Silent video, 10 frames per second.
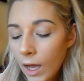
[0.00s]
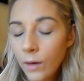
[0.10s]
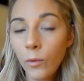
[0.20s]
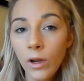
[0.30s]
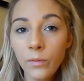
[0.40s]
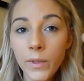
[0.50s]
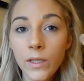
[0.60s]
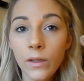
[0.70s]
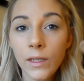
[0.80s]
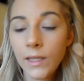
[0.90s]
And what I've
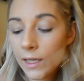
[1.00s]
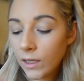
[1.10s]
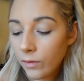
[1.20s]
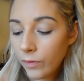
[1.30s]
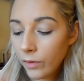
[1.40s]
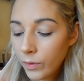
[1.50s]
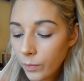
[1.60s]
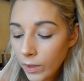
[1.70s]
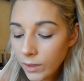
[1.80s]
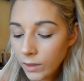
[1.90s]
been doing is taking the
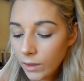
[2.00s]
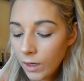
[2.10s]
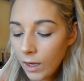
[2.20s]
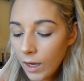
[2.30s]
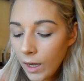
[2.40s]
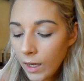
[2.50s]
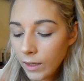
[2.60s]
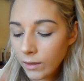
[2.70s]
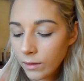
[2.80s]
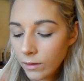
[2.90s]
fluffy brush
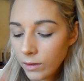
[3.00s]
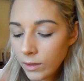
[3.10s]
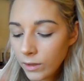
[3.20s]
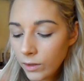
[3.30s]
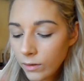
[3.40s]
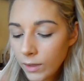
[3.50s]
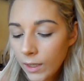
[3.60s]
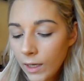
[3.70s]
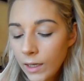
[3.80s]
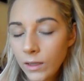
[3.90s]
and just
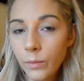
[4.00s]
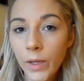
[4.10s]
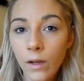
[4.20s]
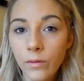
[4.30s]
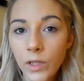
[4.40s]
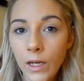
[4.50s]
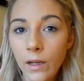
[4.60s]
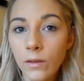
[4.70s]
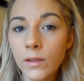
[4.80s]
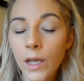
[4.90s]
using a little bit of
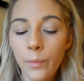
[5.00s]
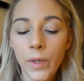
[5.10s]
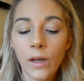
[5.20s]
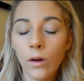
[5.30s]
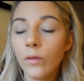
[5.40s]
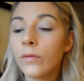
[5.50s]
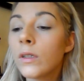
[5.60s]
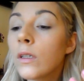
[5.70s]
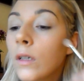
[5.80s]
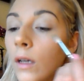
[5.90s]
shadow, tapping it
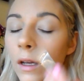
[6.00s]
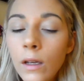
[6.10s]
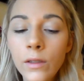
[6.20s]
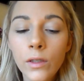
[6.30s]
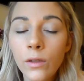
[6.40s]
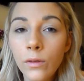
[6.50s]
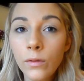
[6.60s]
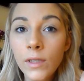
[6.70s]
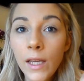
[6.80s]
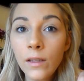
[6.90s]
off
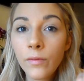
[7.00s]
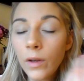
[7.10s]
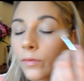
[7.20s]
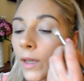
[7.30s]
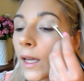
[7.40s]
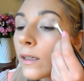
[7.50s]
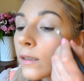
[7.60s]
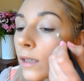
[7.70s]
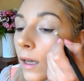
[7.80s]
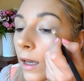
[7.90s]
to take the fluffy
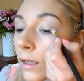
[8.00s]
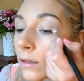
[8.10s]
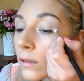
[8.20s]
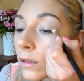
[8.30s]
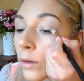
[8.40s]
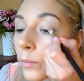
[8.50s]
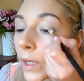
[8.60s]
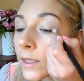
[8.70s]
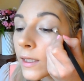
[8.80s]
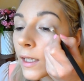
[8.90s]
end and
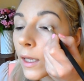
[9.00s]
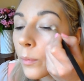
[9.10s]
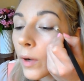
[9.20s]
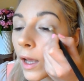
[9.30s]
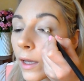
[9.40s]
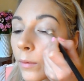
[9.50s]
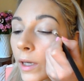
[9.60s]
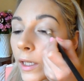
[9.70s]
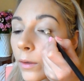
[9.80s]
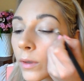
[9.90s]
basically apply it
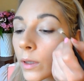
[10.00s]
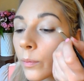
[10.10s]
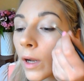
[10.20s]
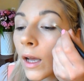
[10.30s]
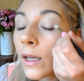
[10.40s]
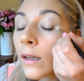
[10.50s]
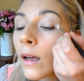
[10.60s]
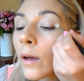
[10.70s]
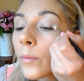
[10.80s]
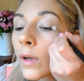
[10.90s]
where you would apply
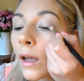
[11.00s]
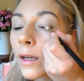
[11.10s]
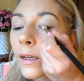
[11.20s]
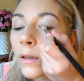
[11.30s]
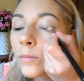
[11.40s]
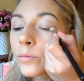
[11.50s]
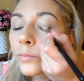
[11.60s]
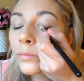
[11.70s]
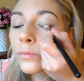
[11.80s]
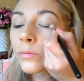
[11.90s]
liner,
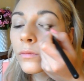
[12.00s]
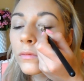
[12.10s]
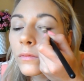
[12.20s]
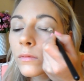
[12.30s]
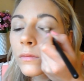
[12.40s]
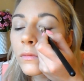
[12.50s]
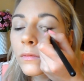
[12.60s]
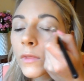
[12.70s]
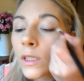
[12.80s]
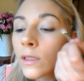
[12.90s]

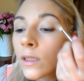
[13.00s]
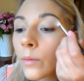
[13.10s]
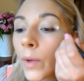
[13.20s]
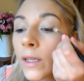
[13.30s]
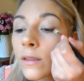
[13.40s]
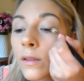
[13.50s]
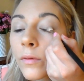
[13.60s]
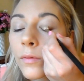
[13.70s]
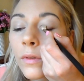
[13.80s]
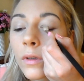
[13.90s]
just to the base
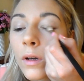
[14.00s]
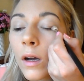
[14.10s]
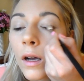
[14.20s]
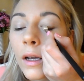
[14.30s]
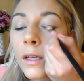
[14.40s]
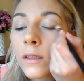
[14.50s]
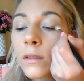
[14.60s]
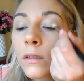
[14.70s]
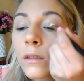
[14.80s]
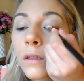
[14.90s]
of your
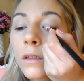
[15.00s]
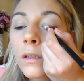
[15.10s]
eyes,